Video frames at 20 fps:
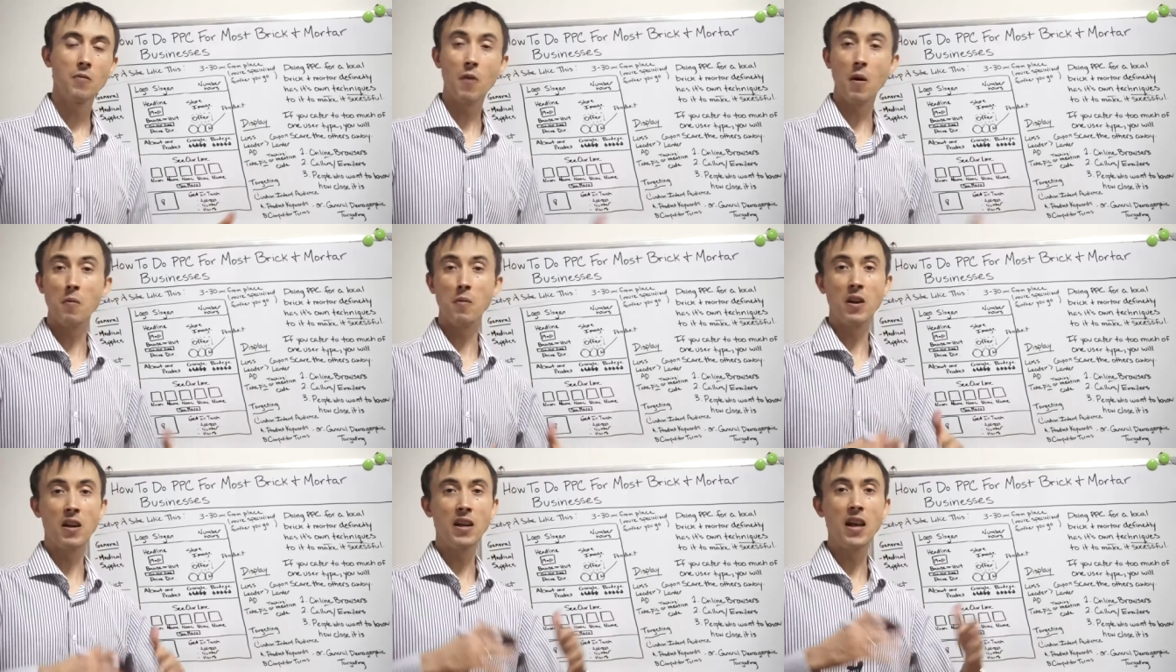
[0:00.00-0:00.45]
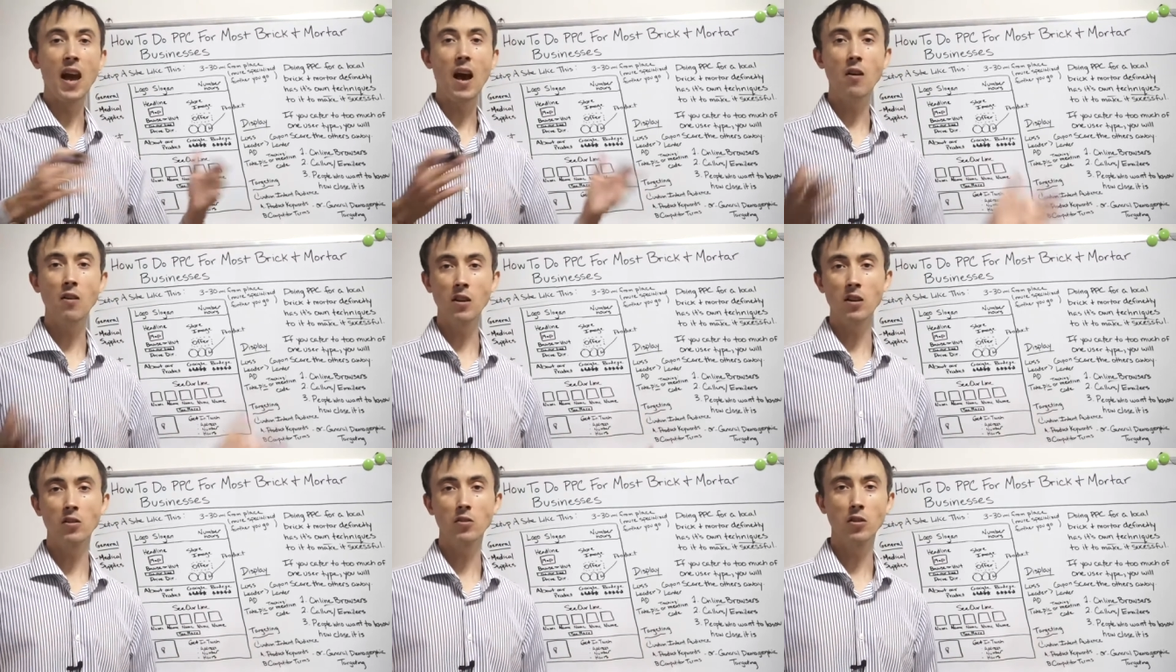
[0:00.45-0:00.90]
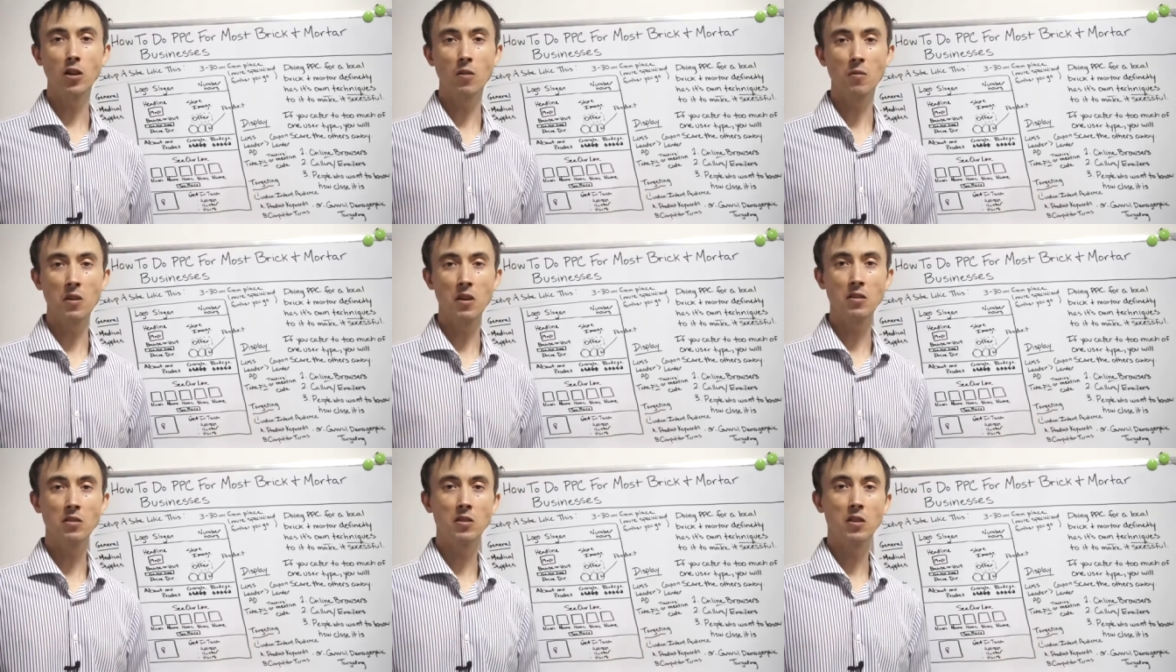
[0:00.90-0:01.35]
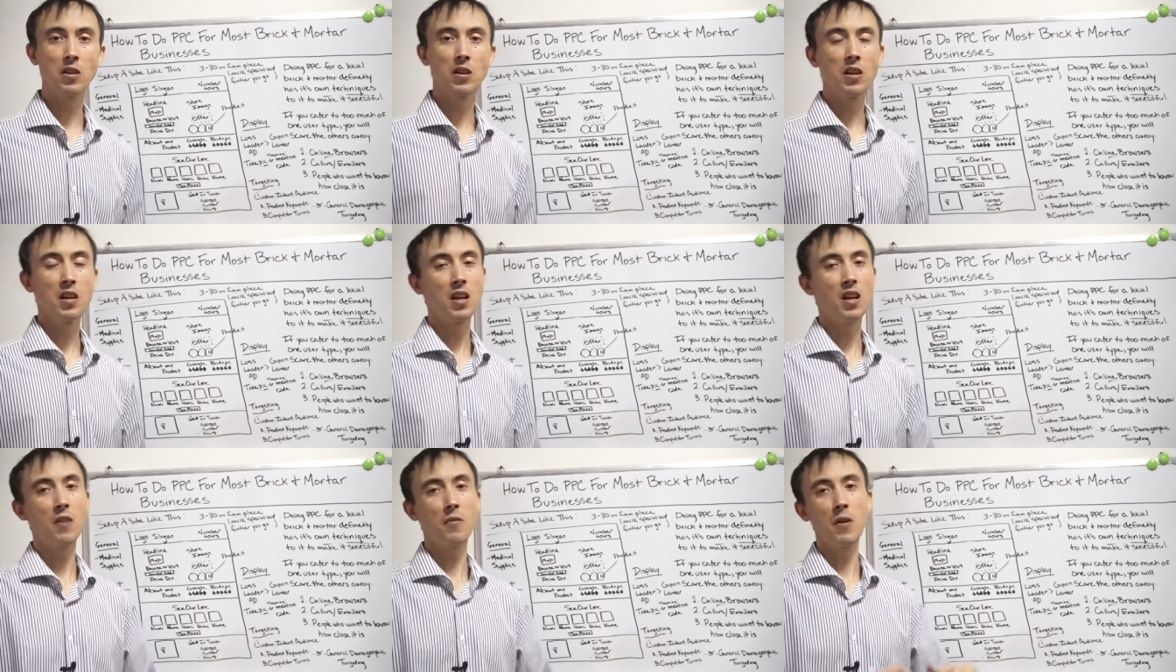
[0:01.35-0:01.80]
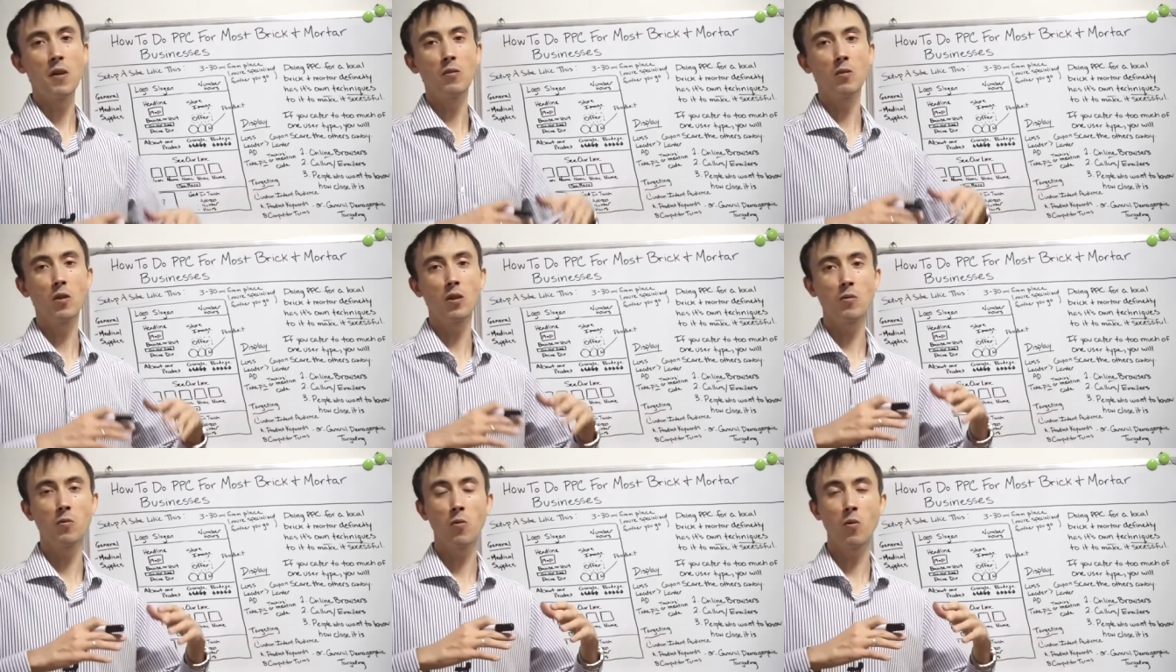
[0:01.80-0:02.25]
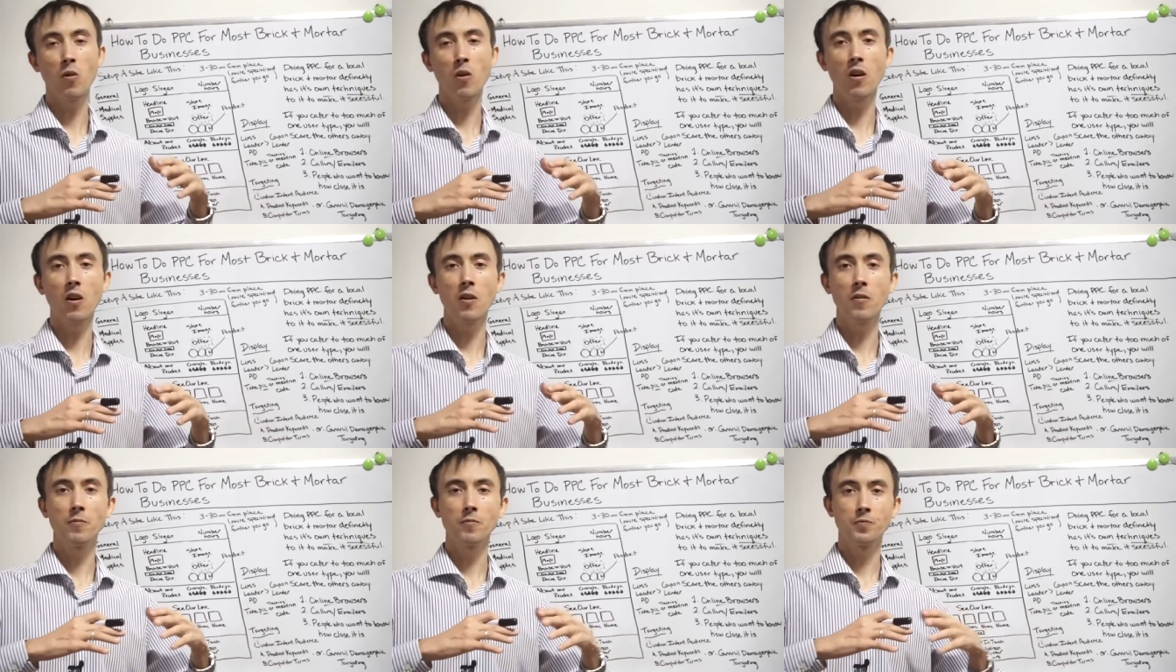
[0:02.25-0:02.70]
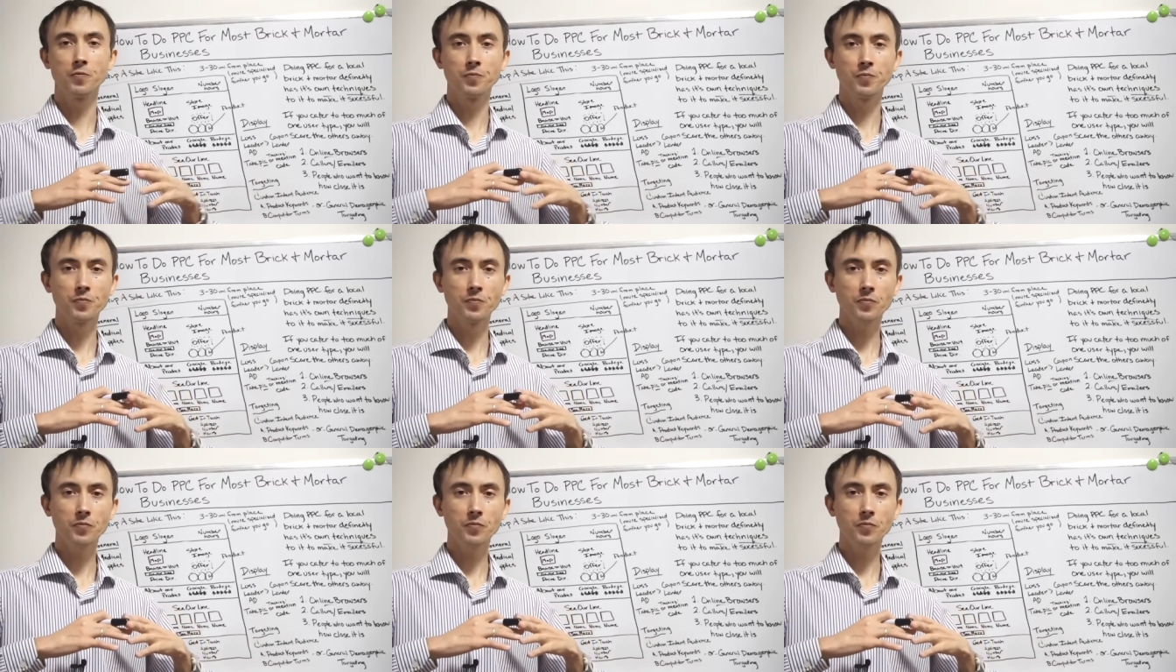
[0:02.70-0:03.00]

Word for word: if I'm an accounting service, if they look for